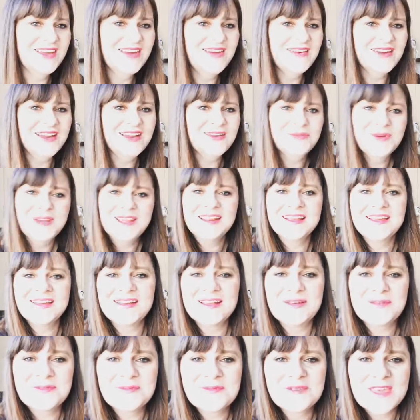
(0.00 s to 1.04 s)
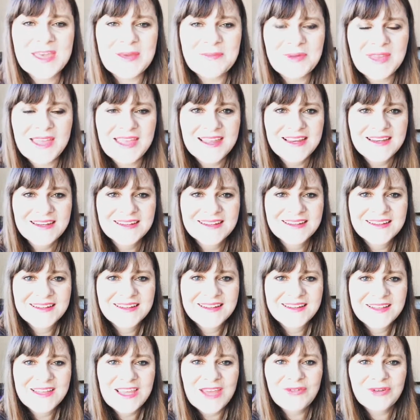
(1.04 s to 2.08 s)
All right, we're going to go and have some champagne.
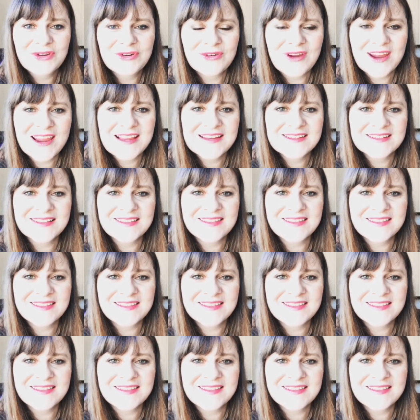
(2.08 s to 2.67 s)
You have a great